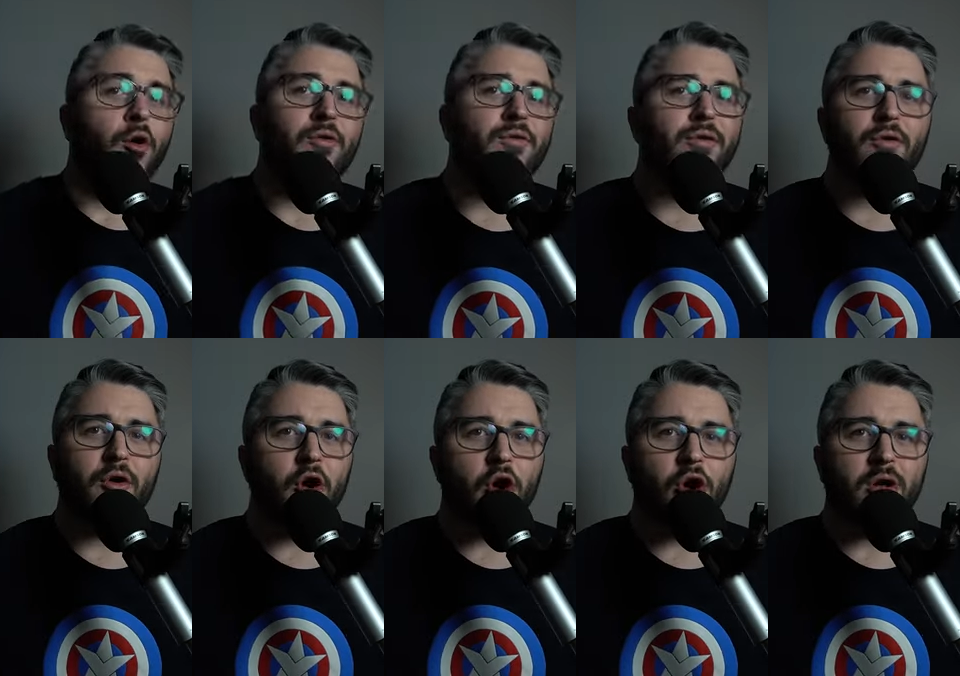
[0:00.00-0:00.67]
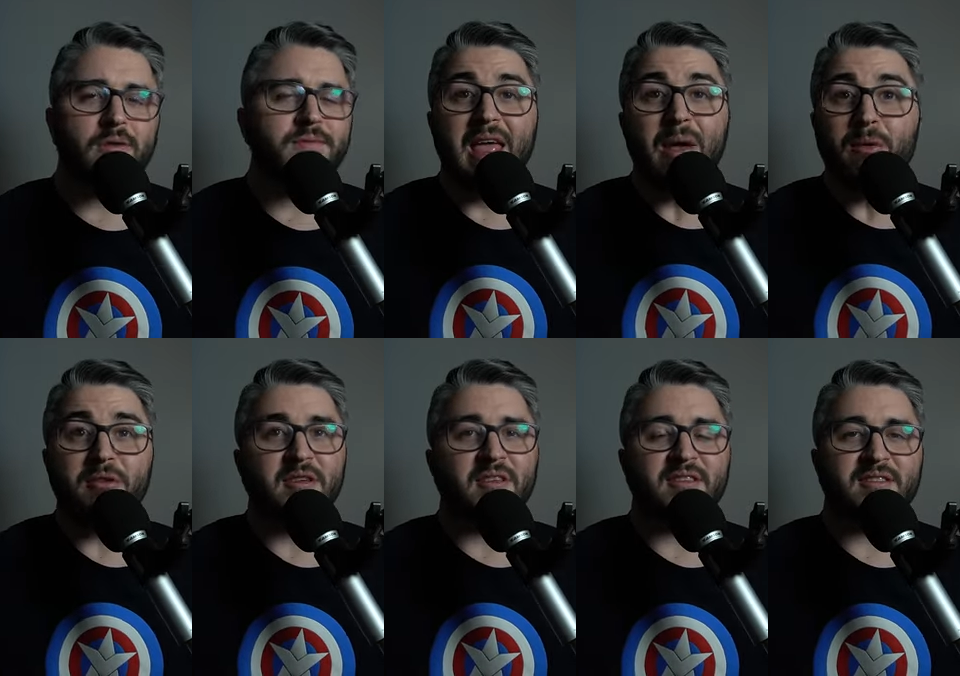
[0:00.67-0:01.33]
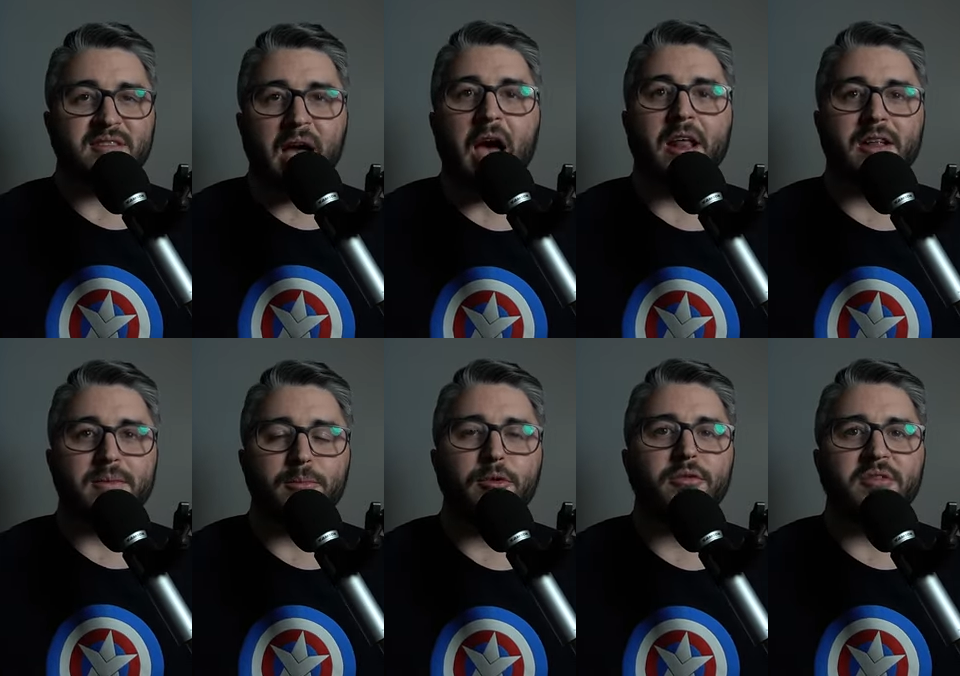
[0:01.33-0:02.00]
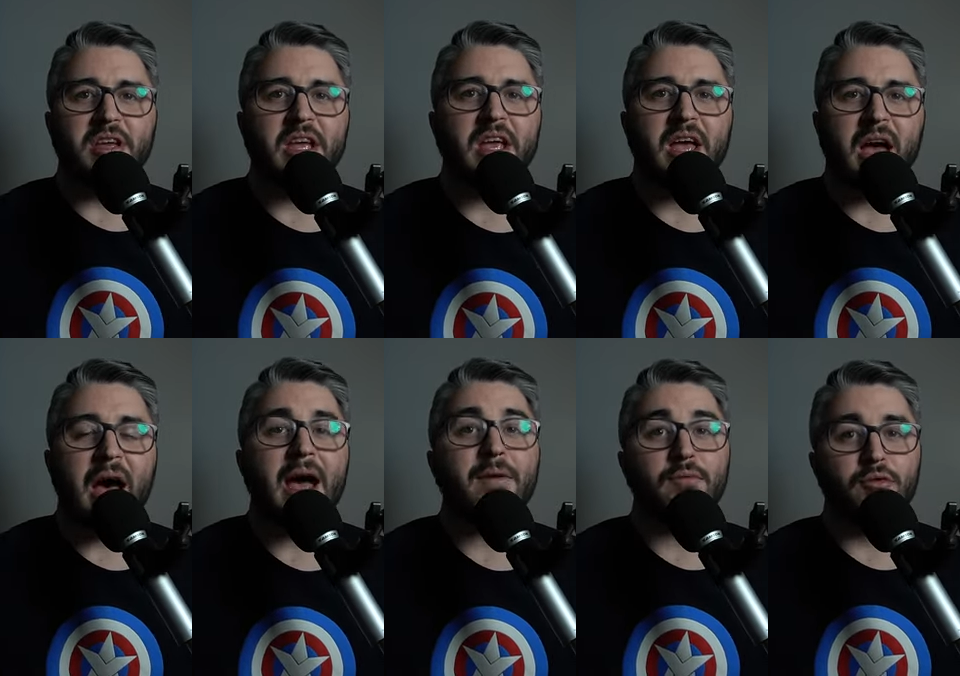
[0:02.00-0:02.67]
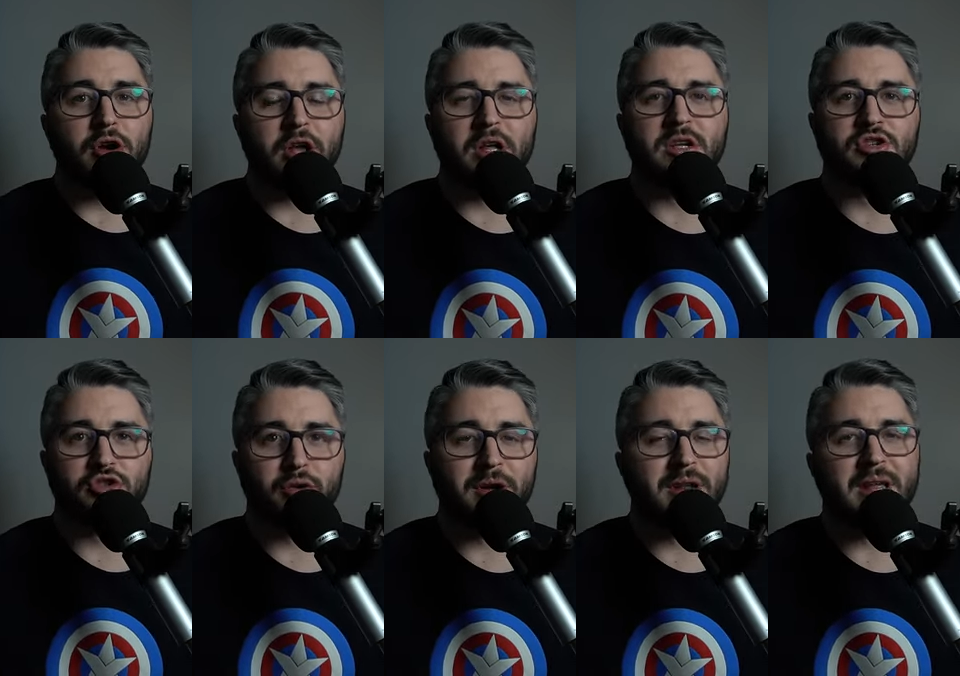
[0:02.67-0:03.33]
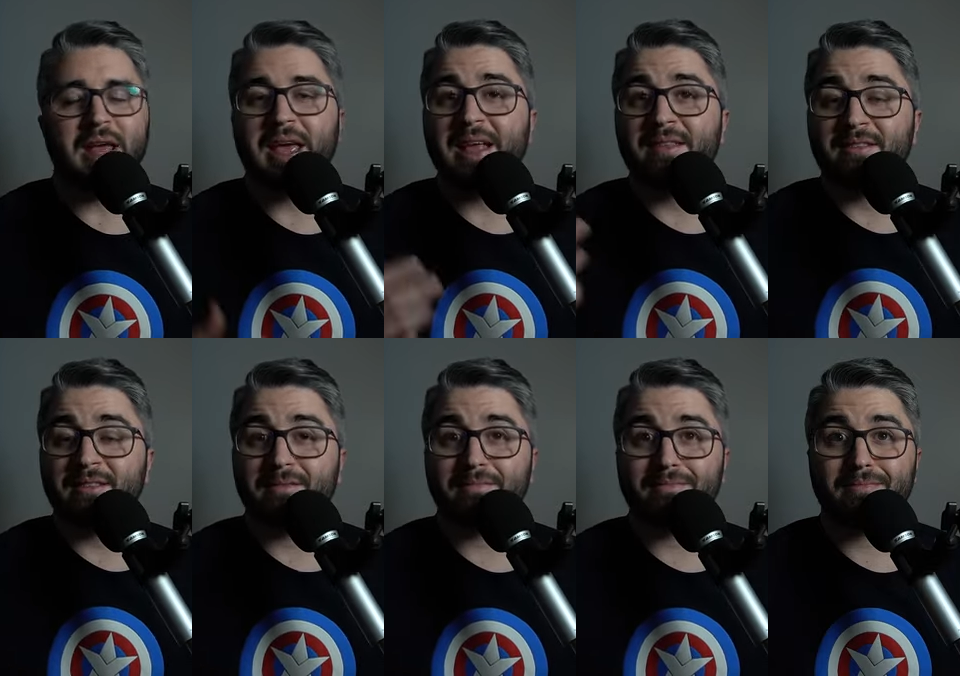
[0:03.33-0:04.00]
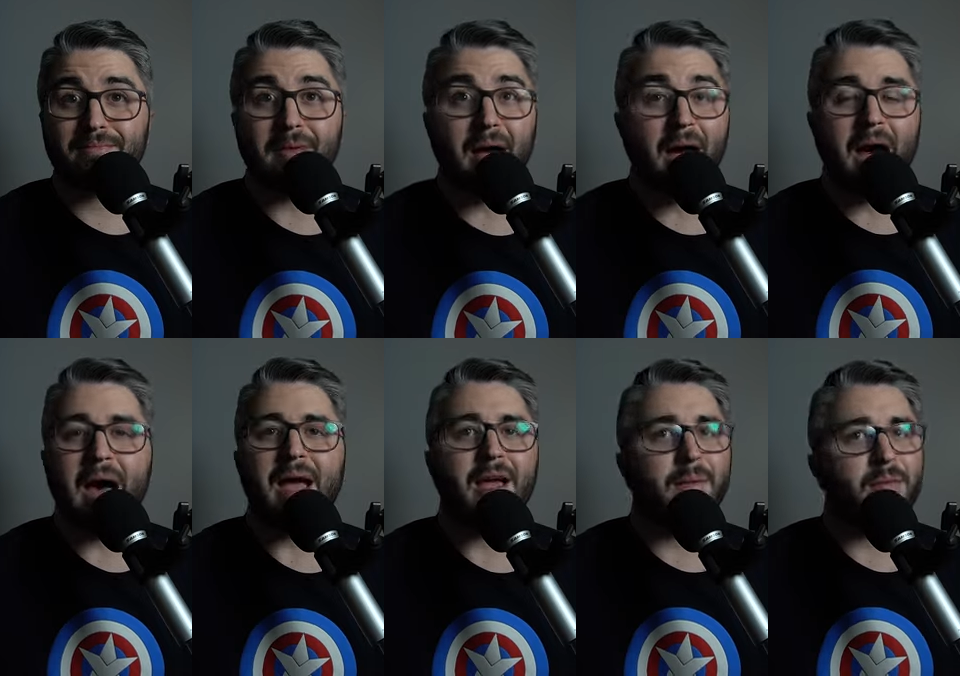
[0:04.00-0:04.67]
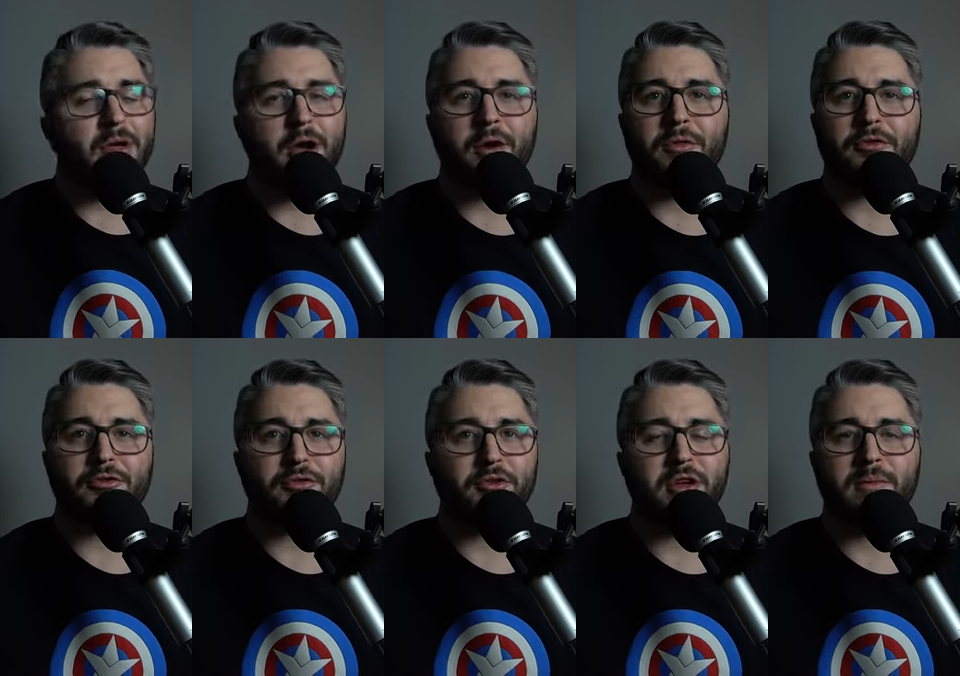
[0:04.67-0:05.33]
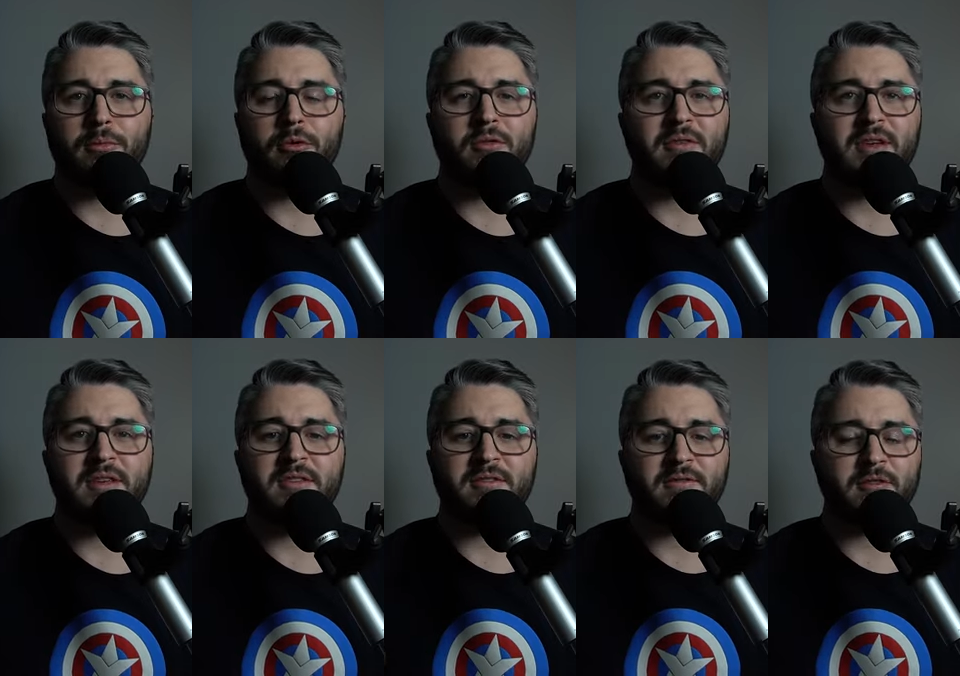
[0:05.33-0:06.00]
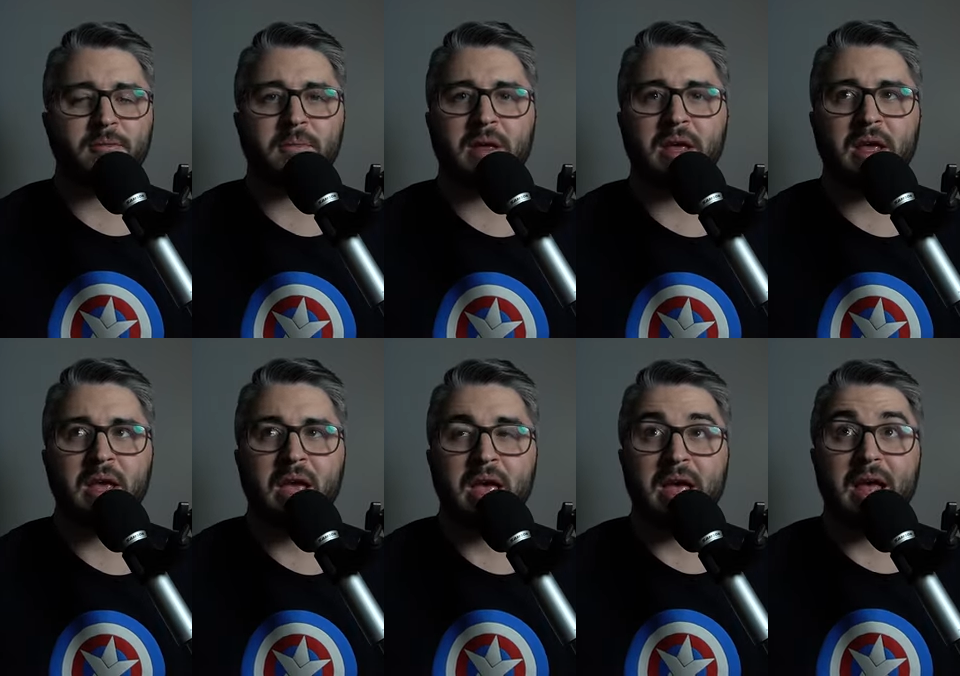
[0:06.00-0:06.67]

Overall, it was a solid movie. I really enjoyed it. It's high up there on the Scream movies for me.